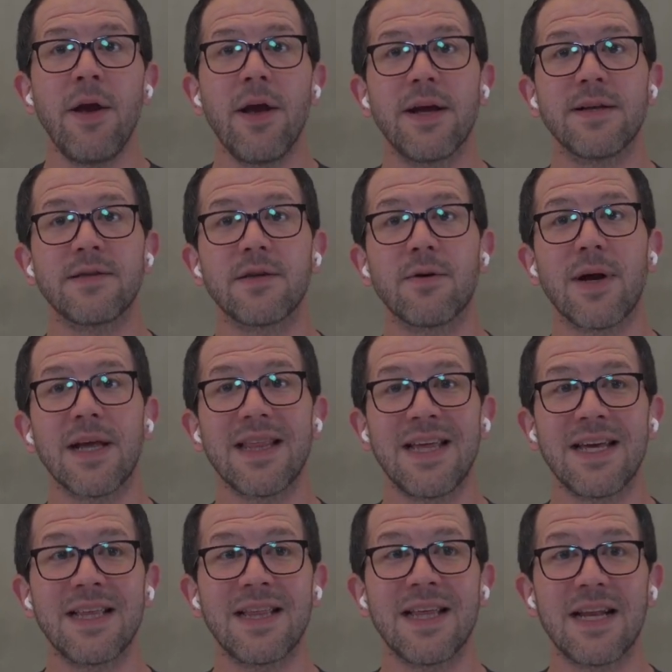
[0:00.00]
And so I
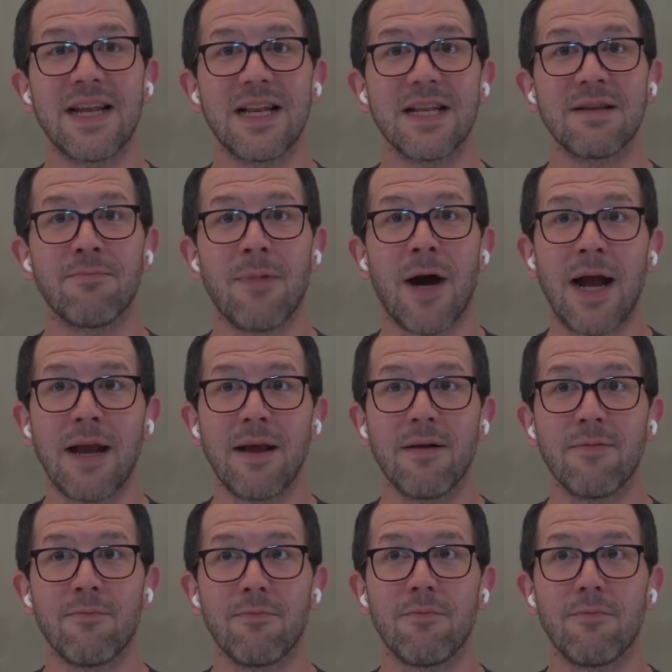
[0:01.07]
think that
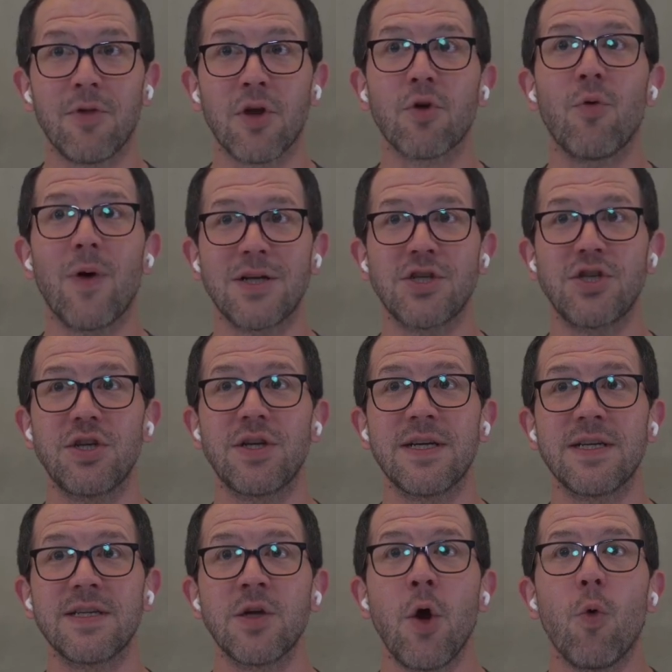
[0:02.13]
the question
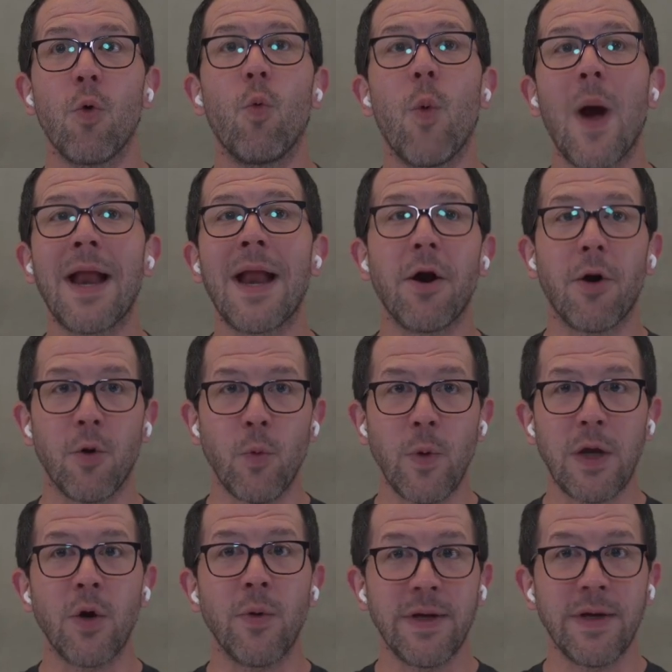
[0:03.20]
is, when are we
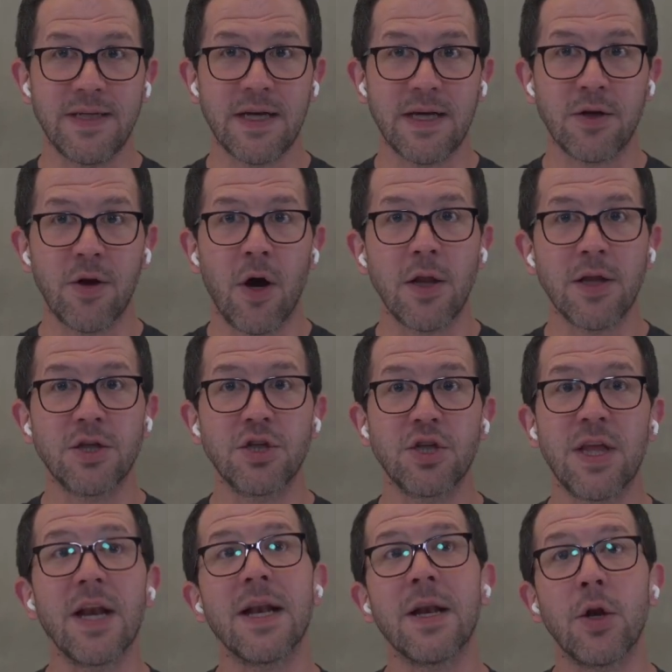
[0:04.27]
going to acknowledge
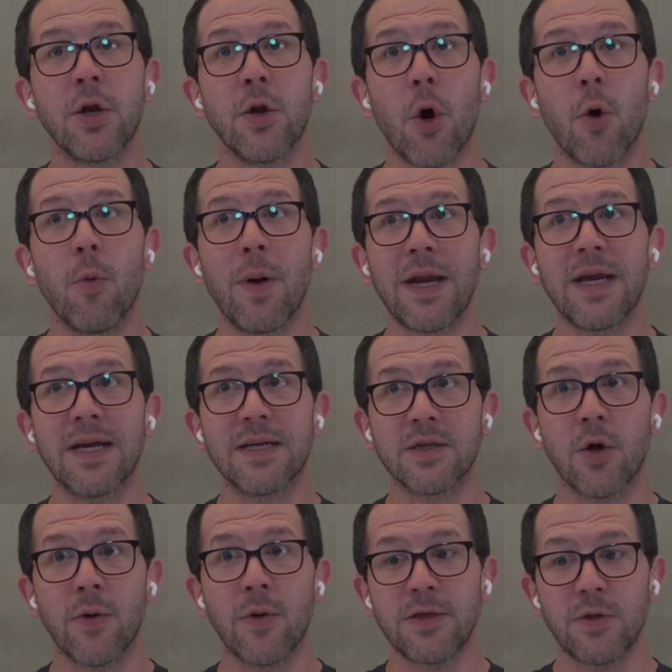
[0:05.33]
that nobody is
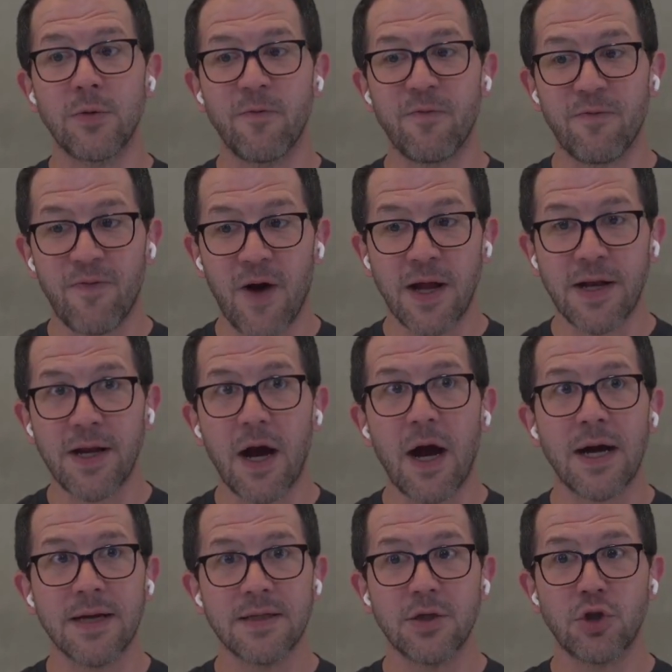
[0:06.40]
going to fund
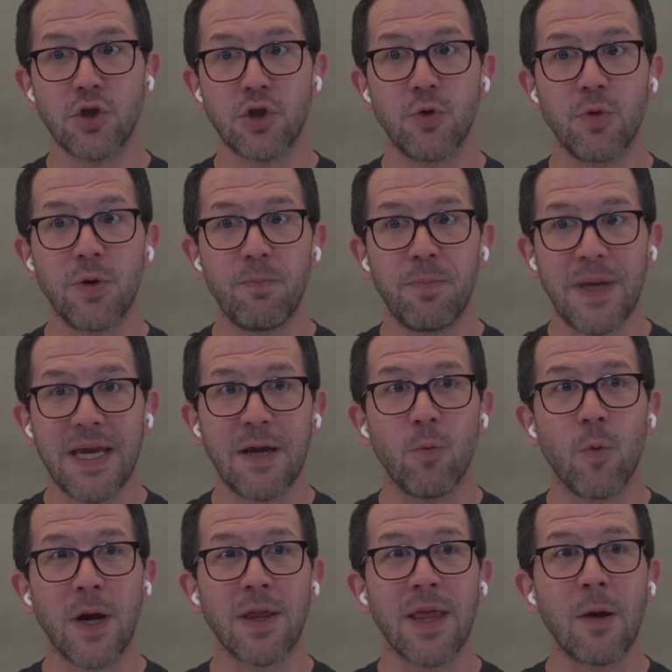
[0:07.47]
us to be
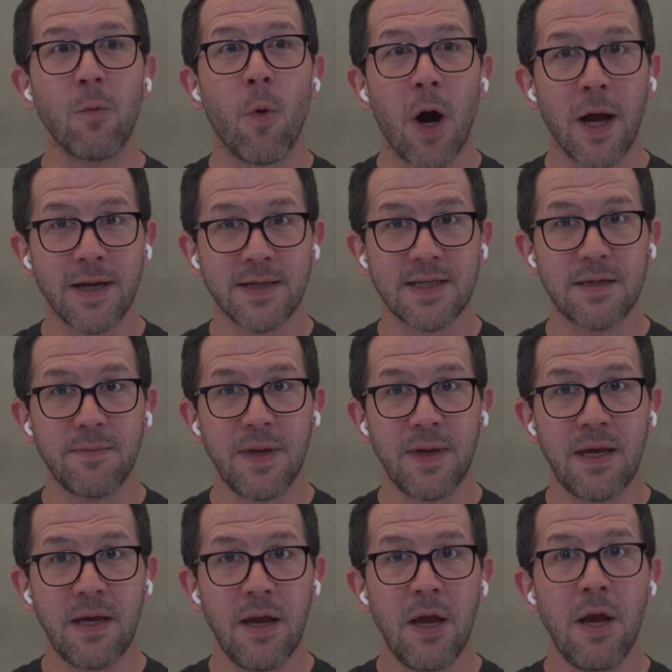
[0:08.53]
where they want us to
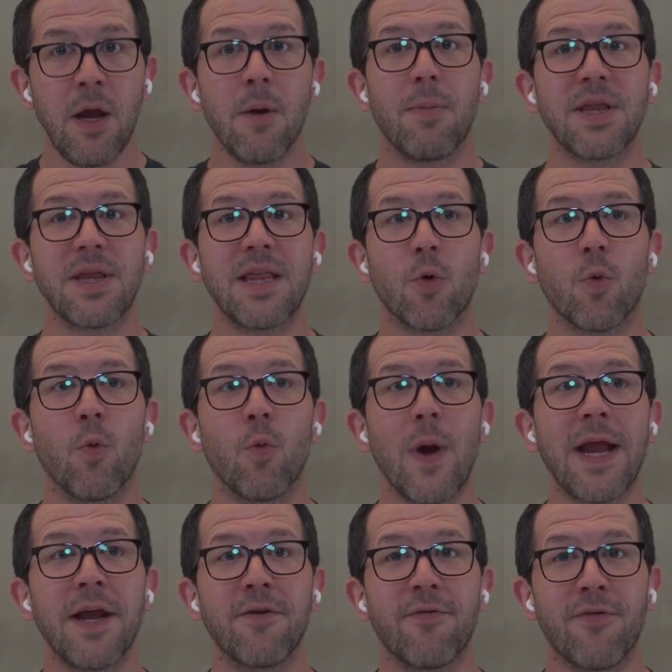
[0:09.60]
be, but they're
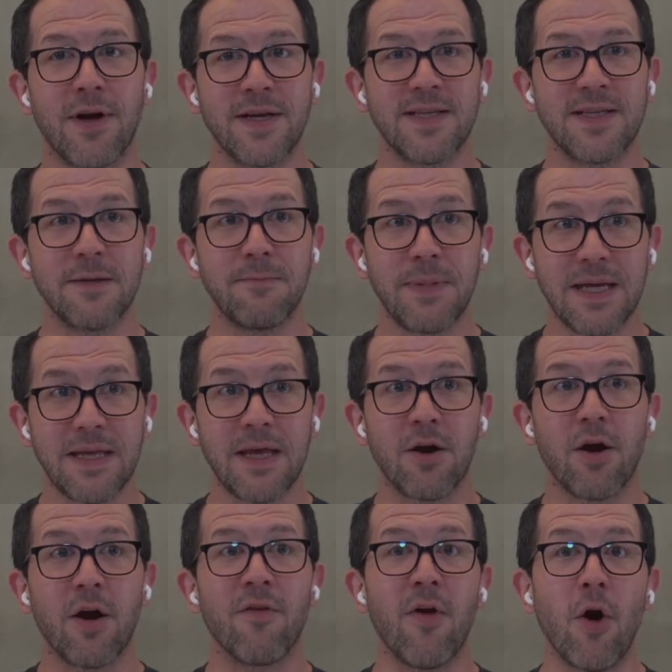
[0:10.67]
waiting for us to be
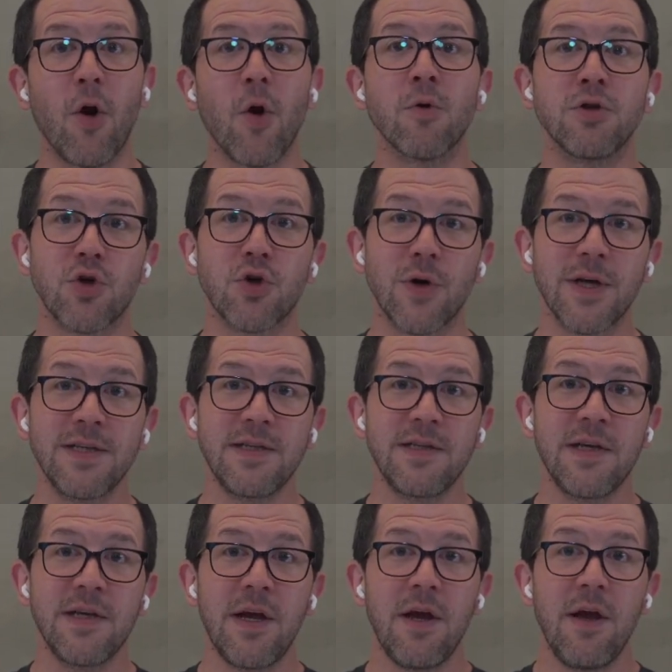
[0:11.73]
there of our own choice?